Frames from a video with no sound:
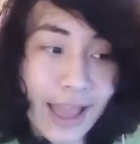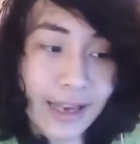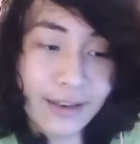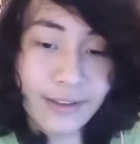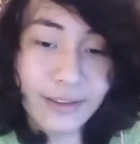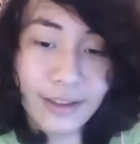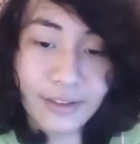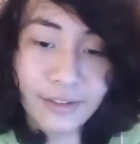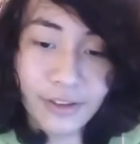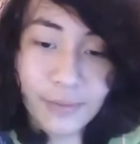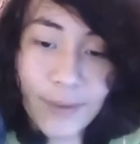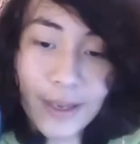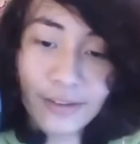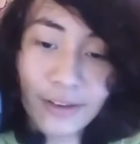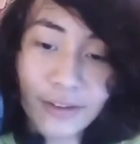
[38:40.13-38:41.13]
And this just
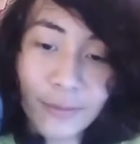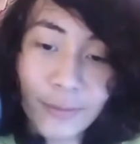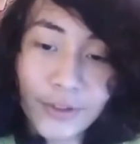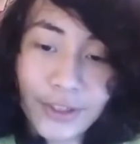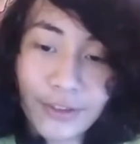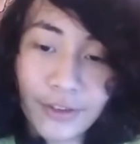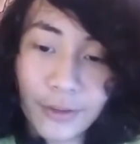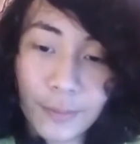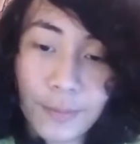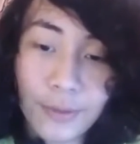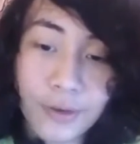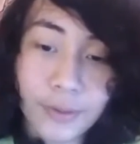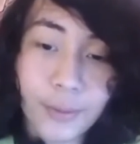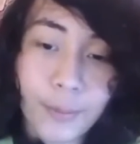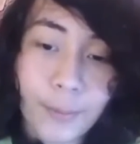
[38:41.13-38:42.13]
makes it so much easier to
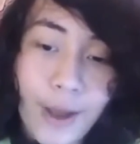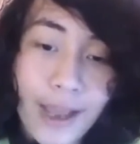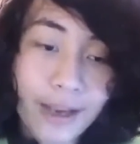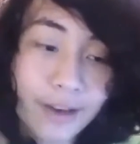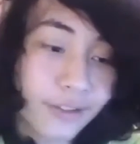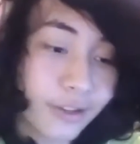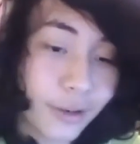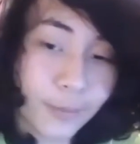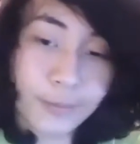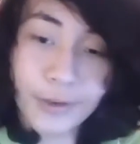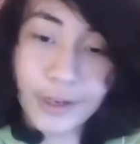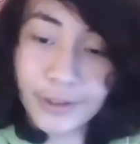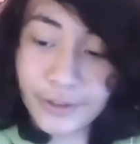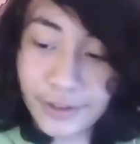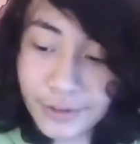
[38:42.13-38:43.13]
boot up a Pi and start a
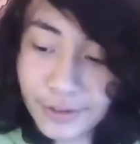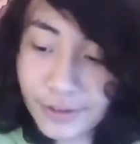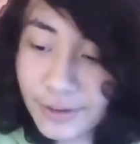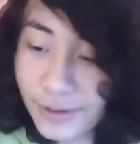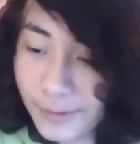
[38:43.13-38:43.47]
project.